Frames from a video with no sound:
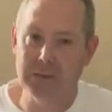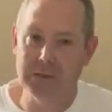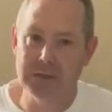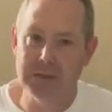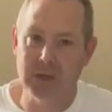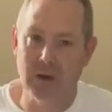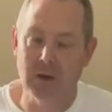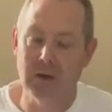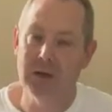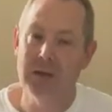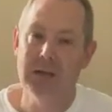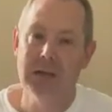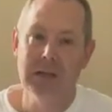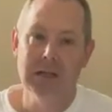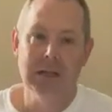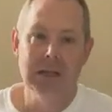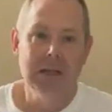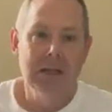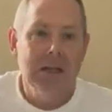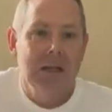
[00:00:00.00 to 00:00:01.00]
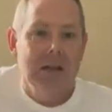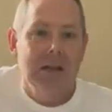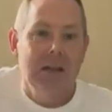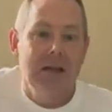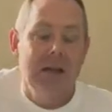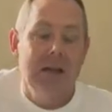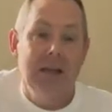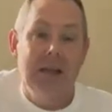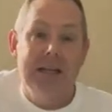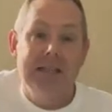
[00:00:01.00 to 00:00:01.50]
And so
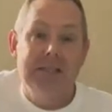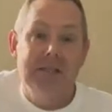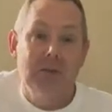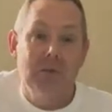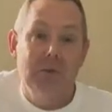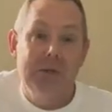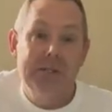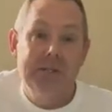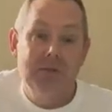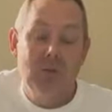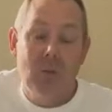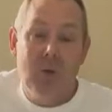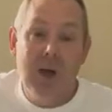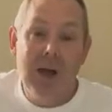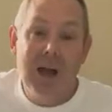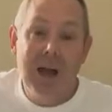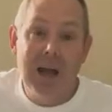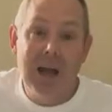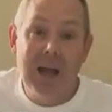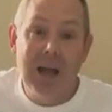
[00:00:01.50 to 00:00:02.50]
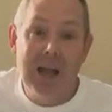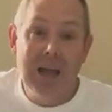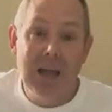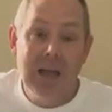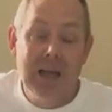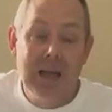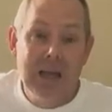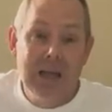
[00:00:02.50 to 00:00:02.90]
that's the reason why